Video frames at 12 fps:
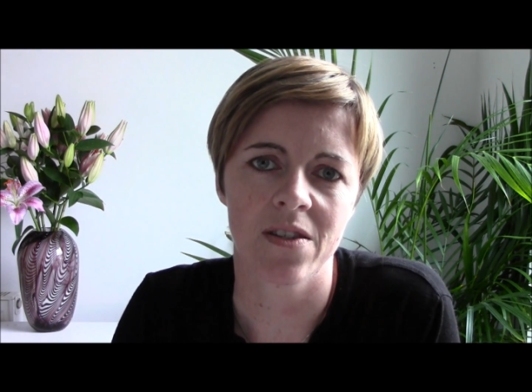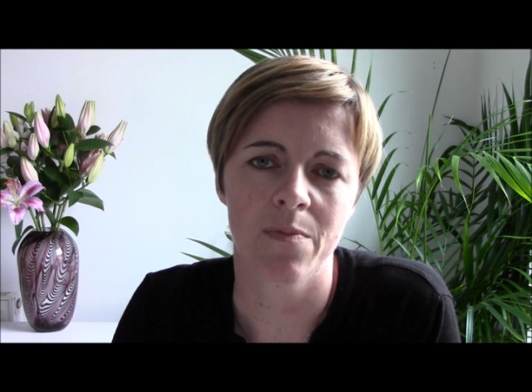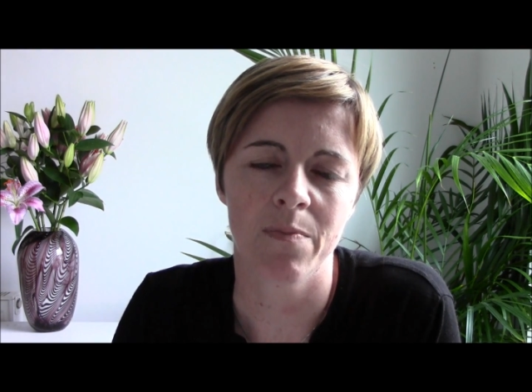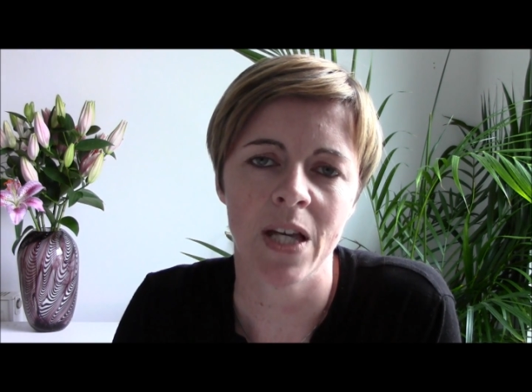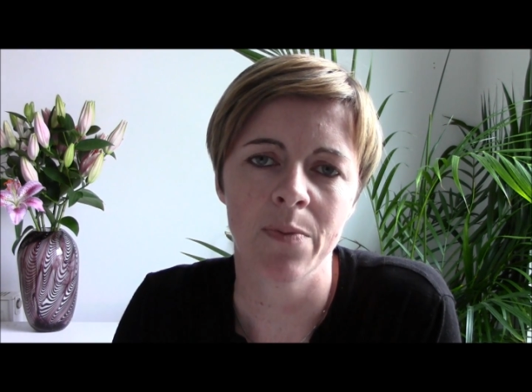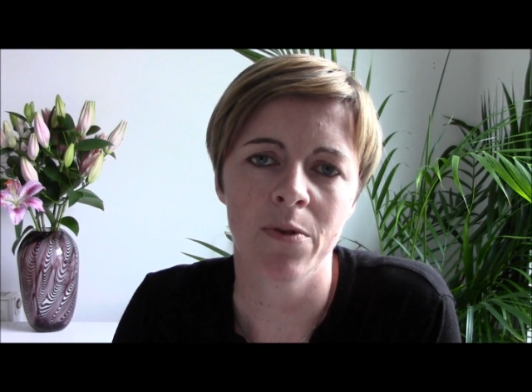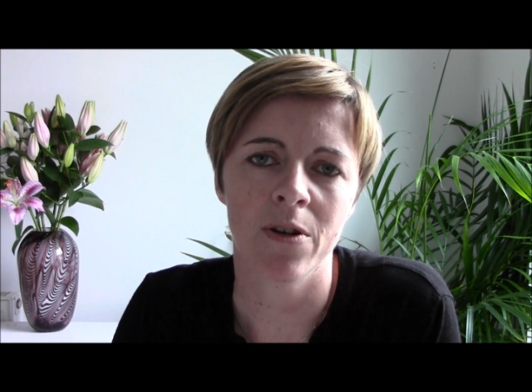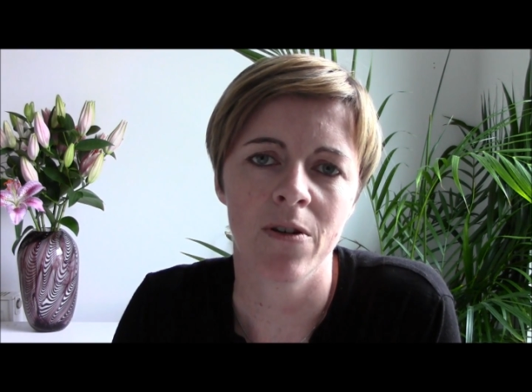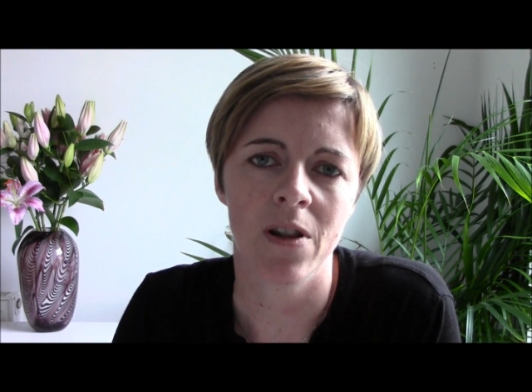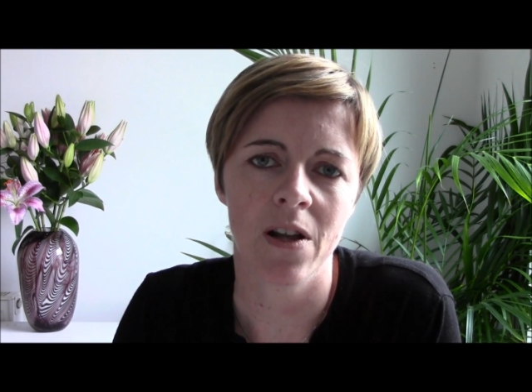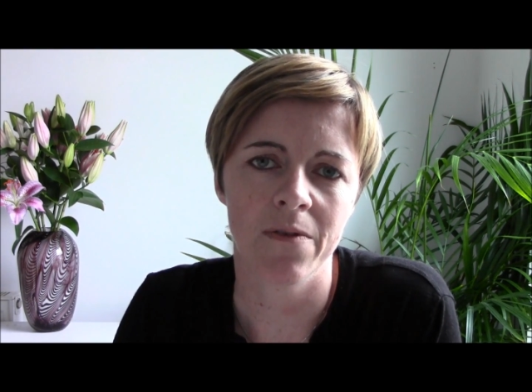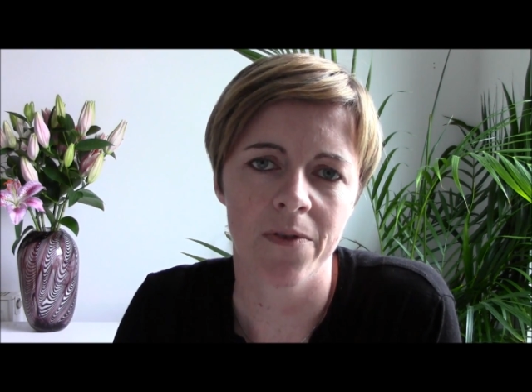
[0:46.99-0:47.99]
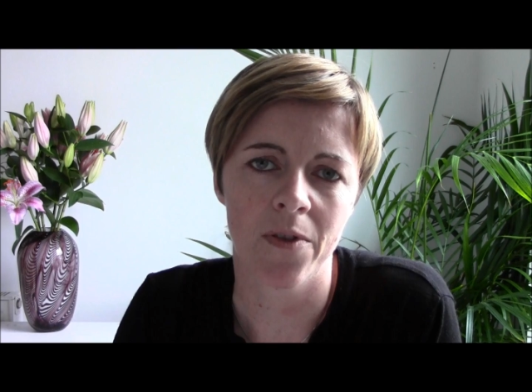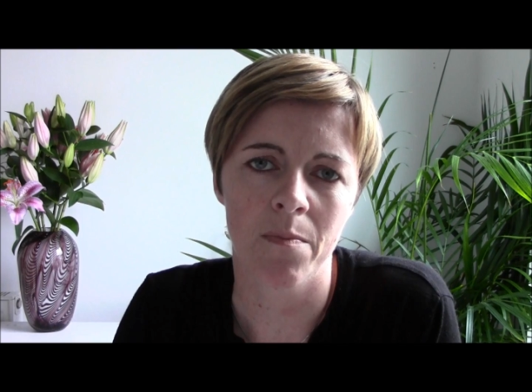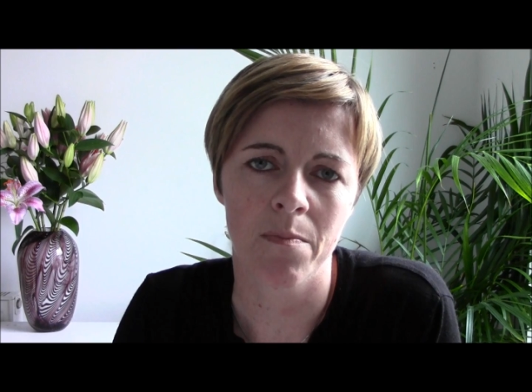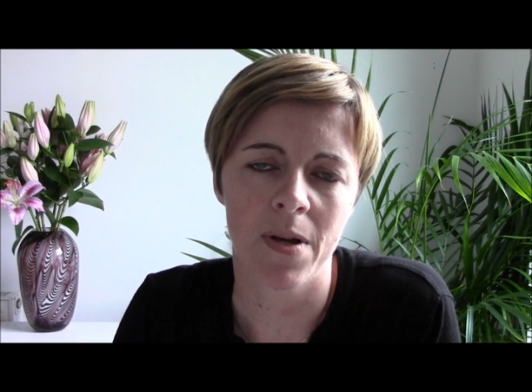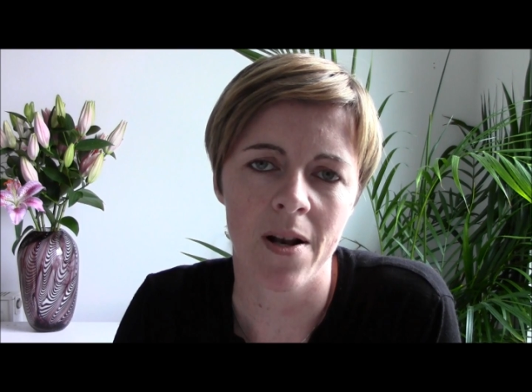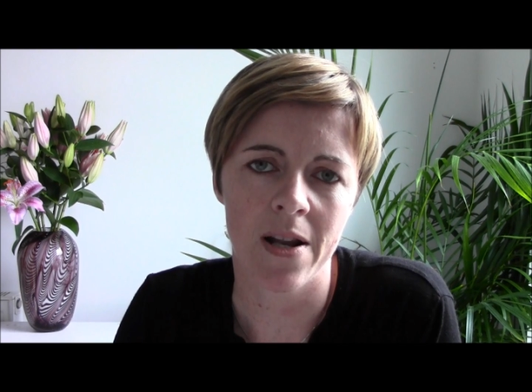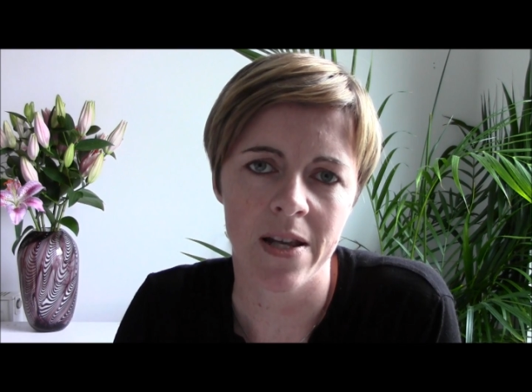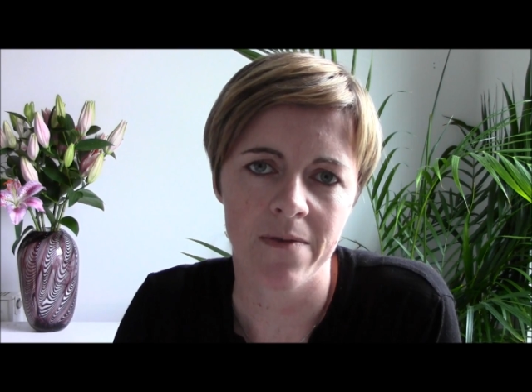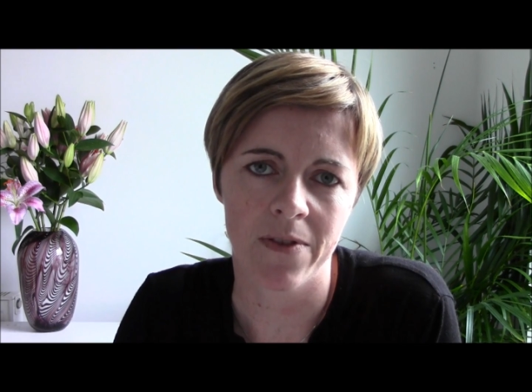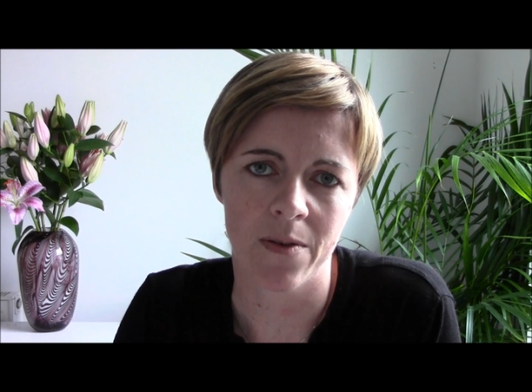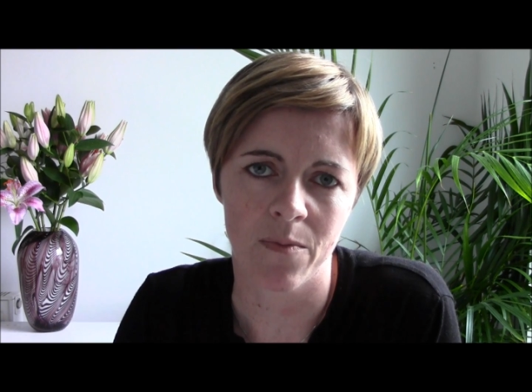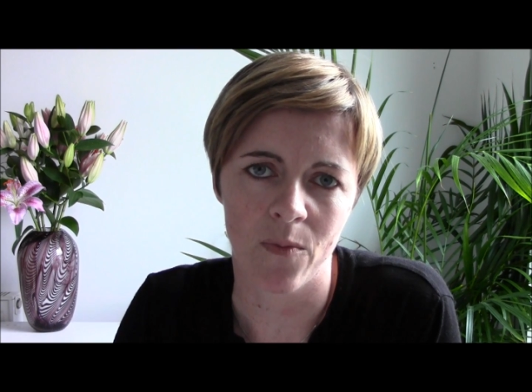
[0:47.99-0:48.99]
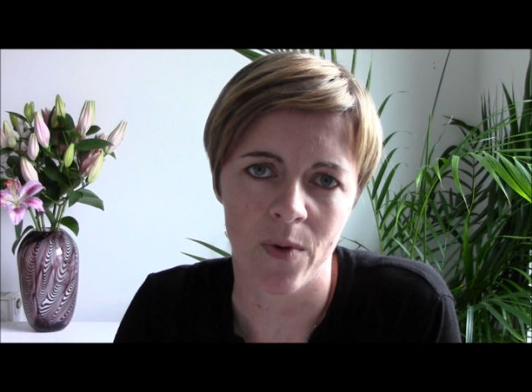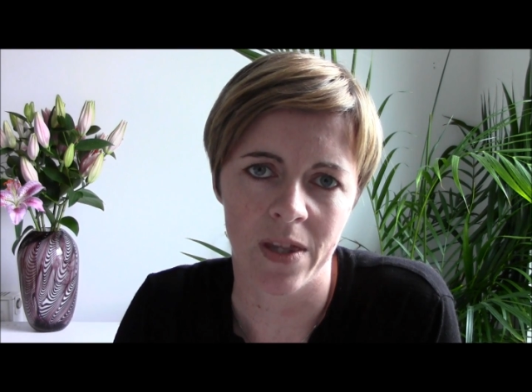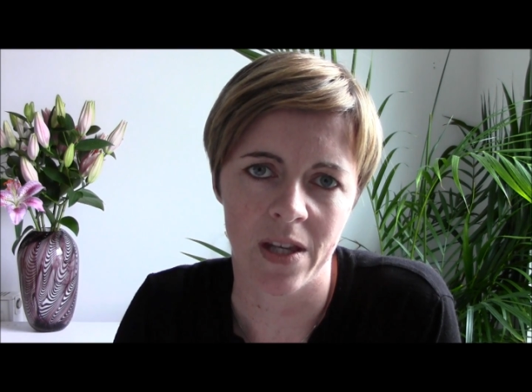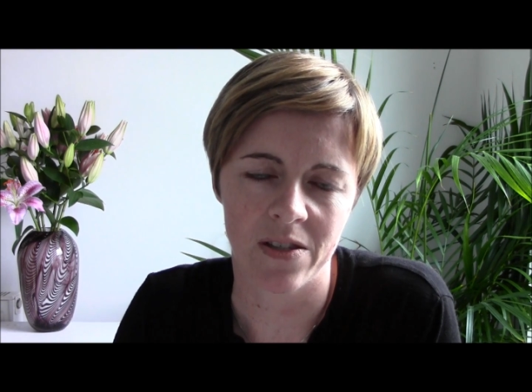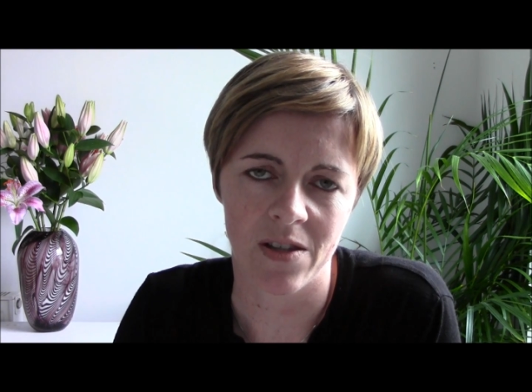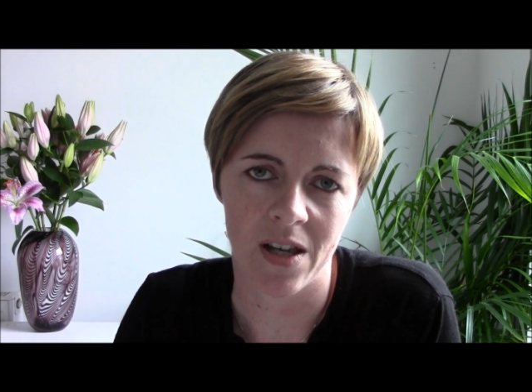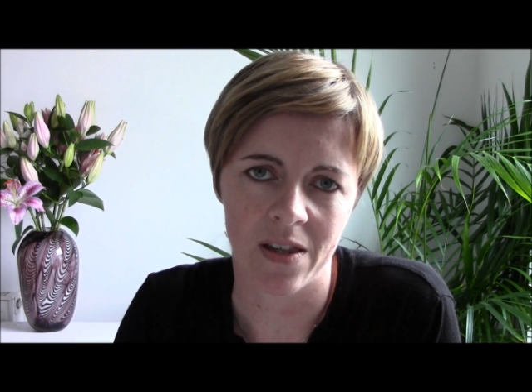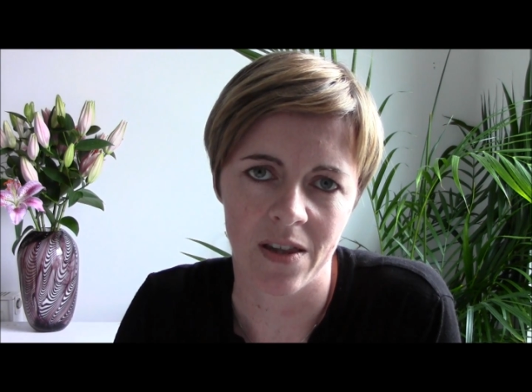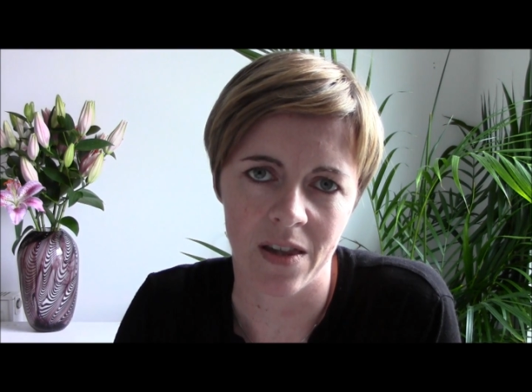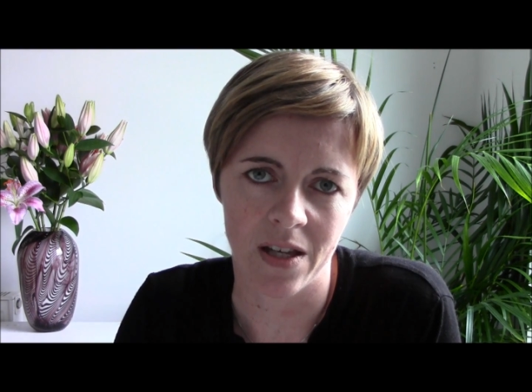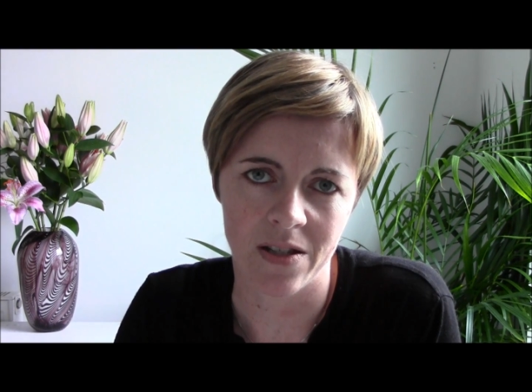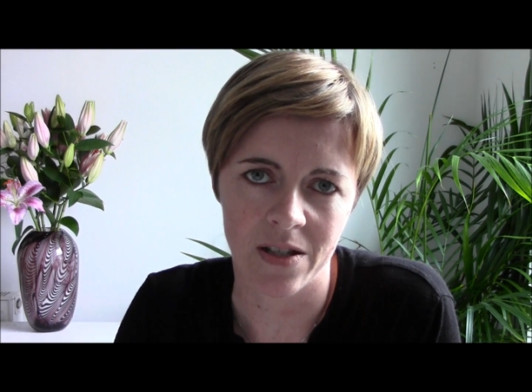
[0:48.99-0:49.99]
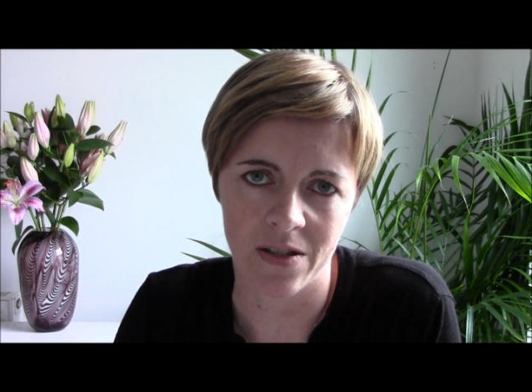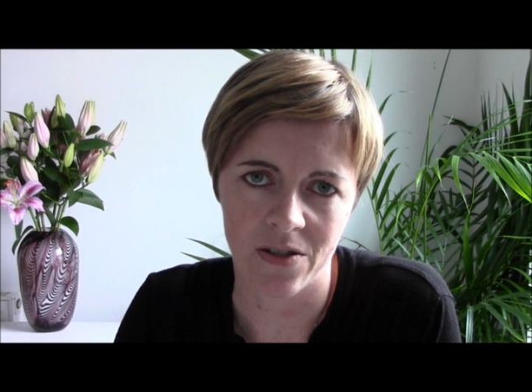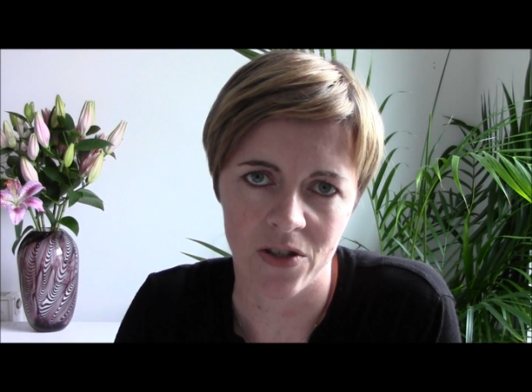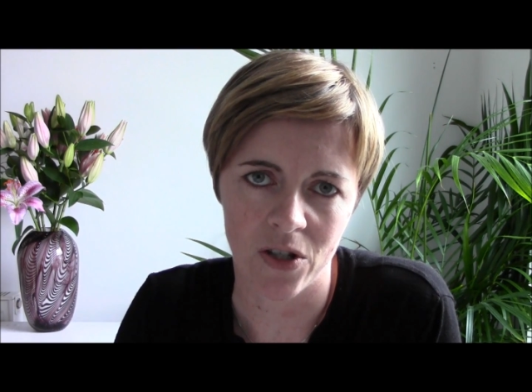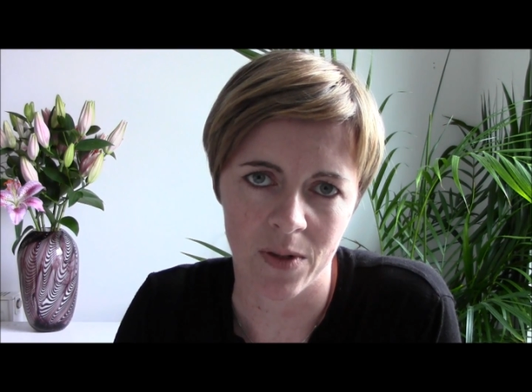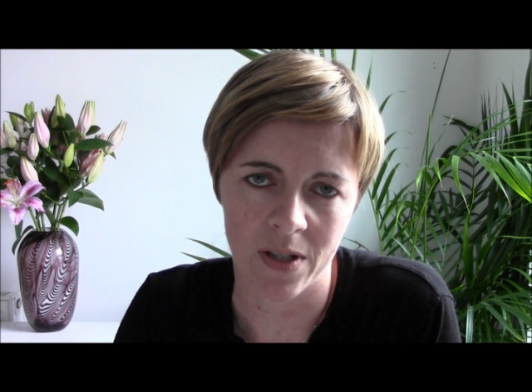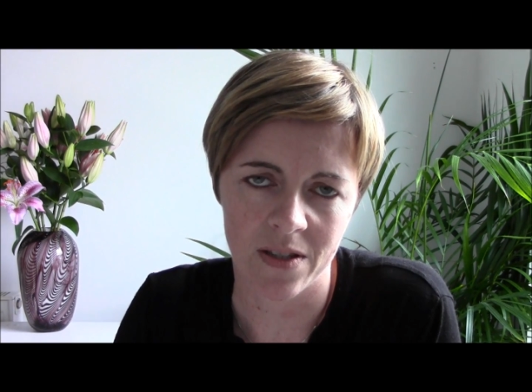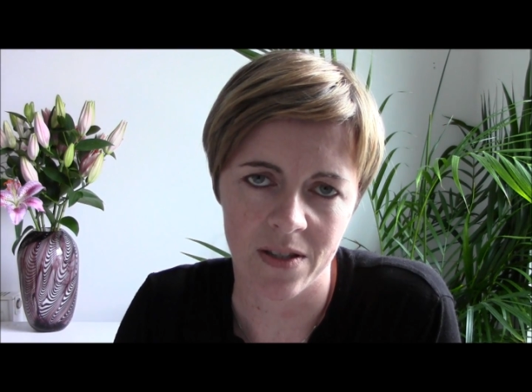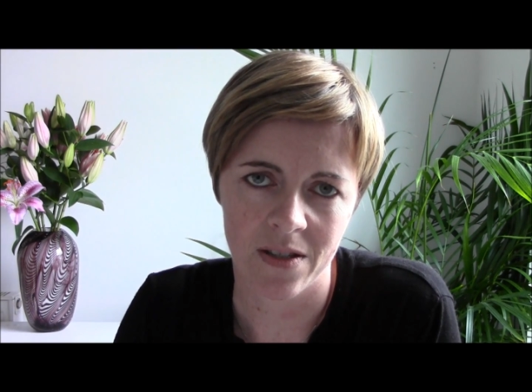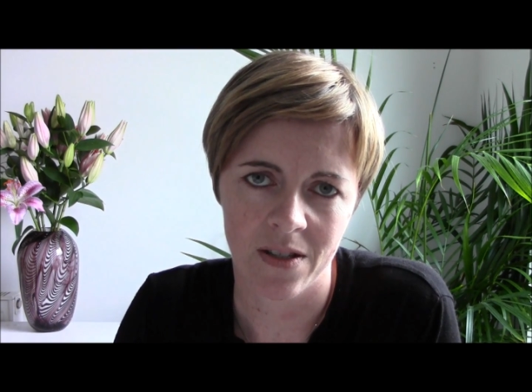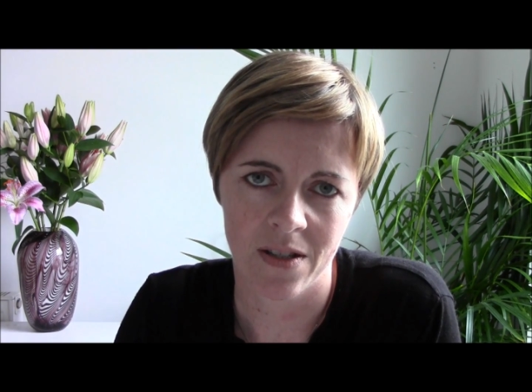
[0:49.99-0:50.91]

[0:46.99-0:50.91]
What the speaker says: the people who love them believe them when they say that they didn't do it.